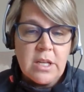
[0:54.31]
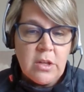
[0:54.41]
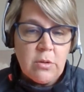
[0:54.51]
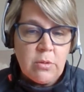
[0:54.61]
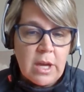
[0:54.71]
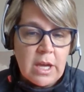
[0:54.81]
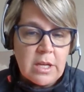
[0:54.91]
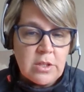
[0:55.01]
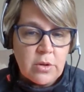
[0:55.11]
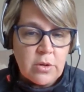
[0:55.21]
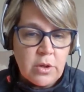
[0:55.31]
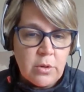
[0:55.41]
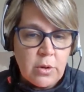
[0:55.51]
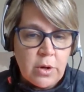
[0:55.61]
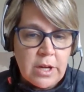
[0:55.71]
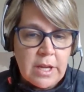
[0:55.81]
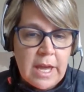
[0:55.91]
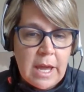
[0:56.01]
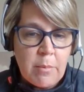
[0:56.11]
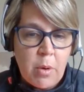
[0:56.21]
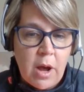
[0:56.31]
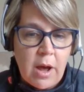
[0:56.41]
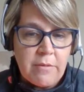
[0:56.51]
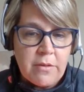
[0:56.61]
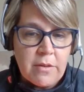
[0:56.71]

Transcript: you can turn your camera off.